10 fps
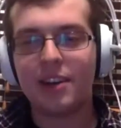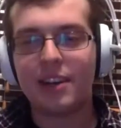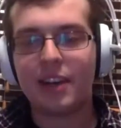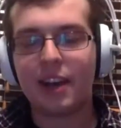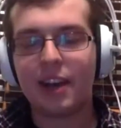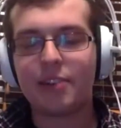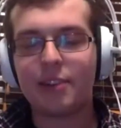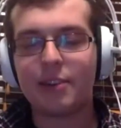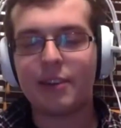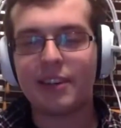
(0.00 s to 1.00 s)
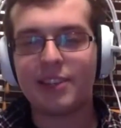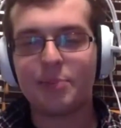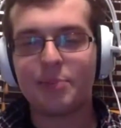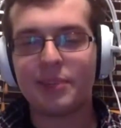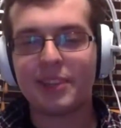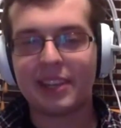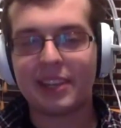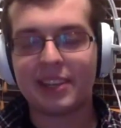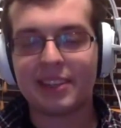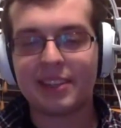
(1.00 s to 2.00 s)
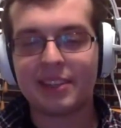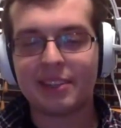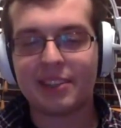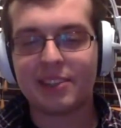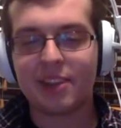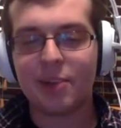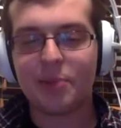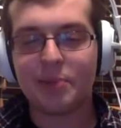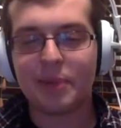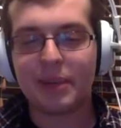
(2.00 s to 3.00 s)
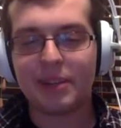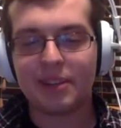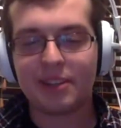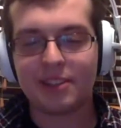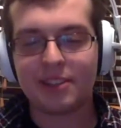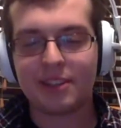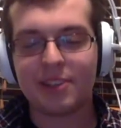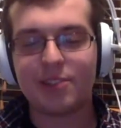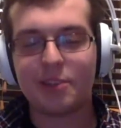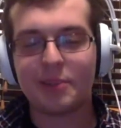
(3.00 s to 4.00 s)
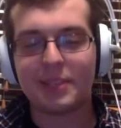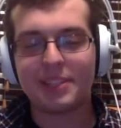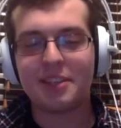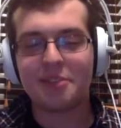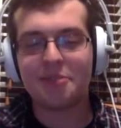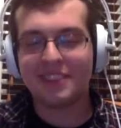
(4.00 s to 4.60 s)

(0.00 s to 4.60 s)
I don't know what it is, but these open micers, including myself,